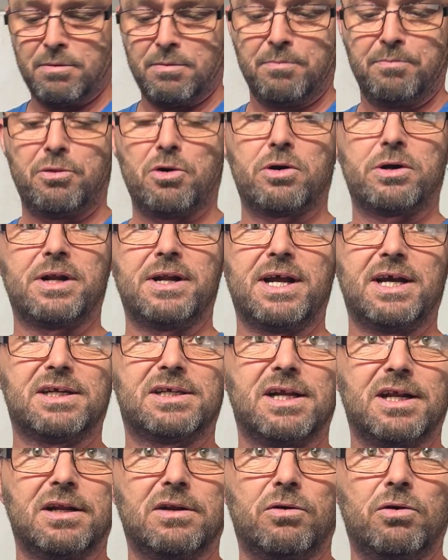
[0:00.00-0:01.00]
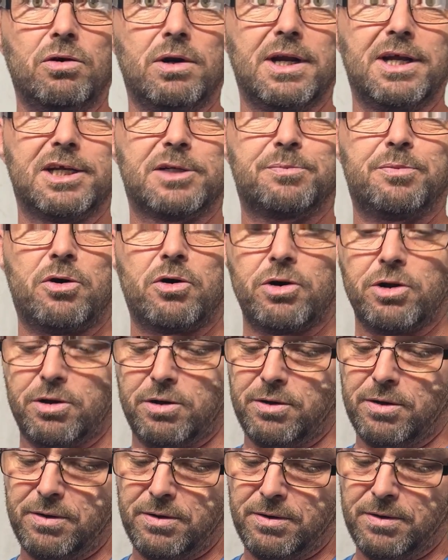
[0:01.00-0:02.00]
Bought a nice little unglazed pot.
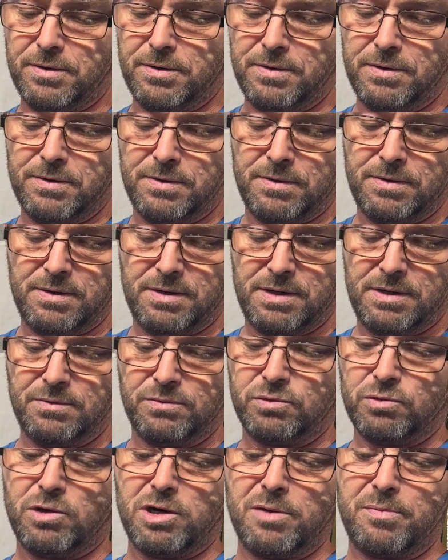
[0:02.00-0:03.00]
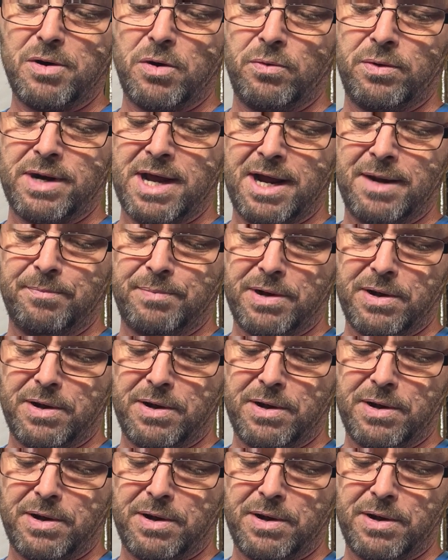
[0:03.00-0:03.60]
It's only about £9.